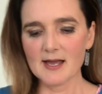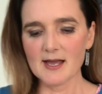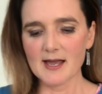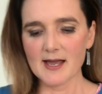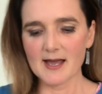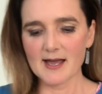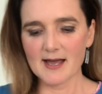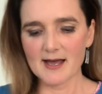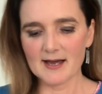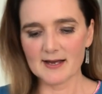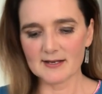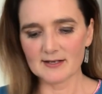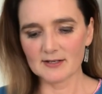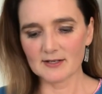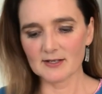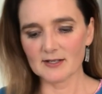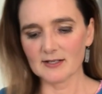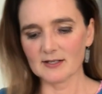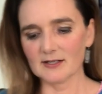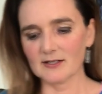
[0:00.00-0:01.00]

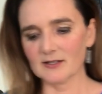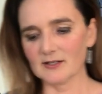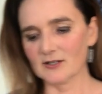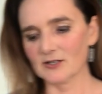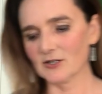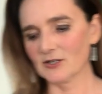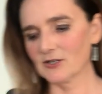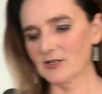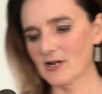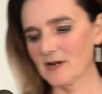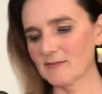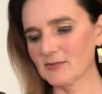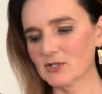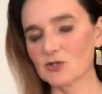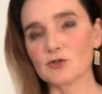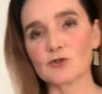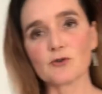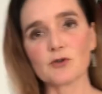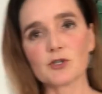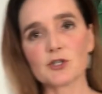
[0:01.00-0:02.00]
And her name is
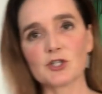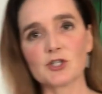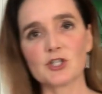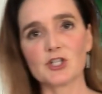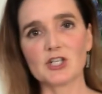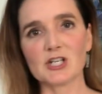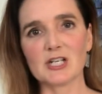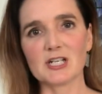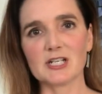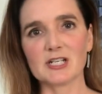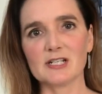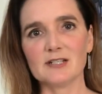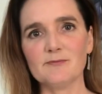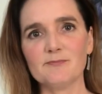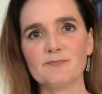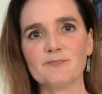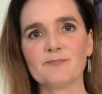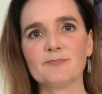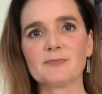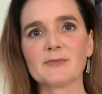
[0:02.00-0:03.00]
Georgia Jean.
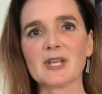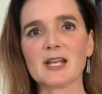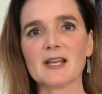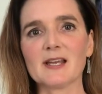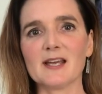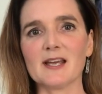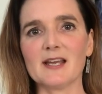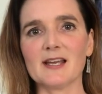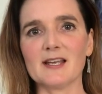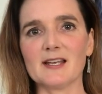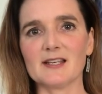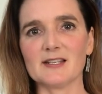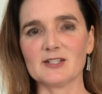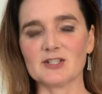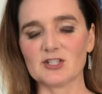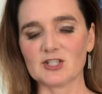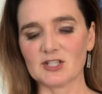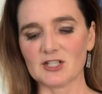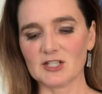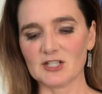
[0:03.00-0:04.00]

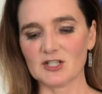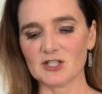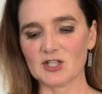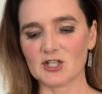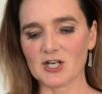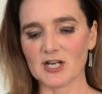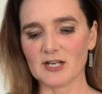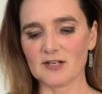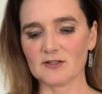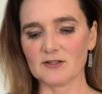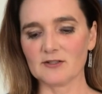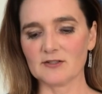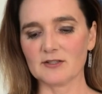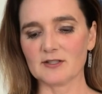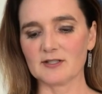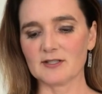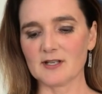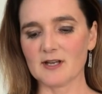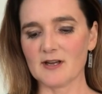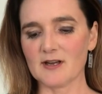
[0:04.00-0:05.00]
And she
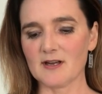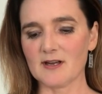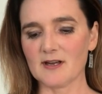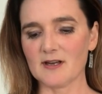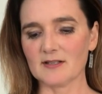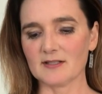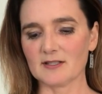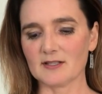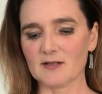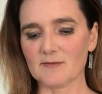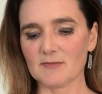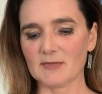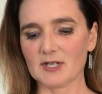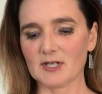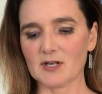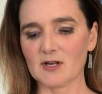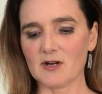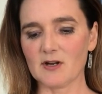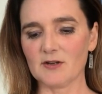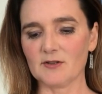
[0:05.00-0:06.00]
channels uh,
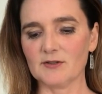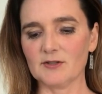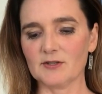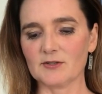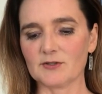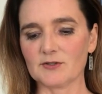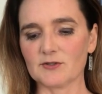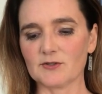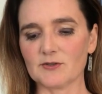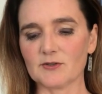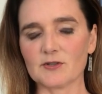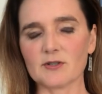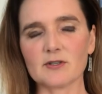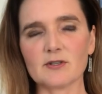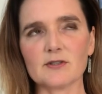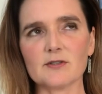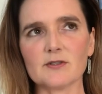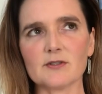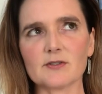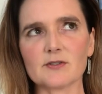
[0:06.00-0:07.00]
something called the
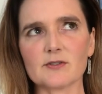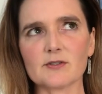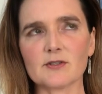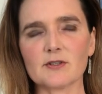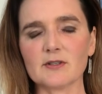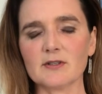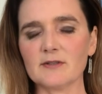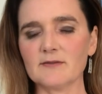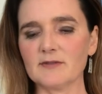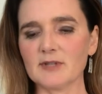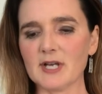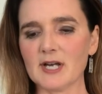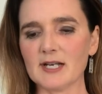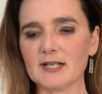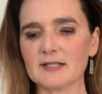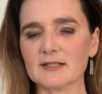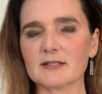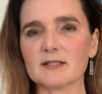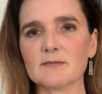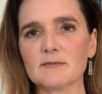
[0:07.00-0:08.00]
Circle, the Circle of
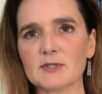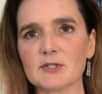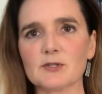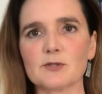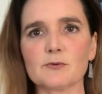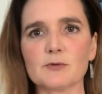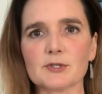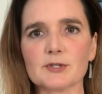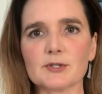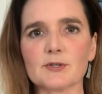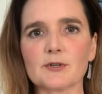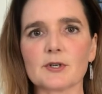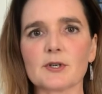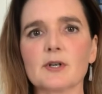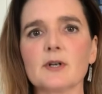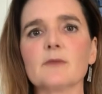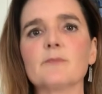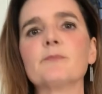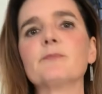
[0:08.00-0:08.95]
Light, something to do with circle.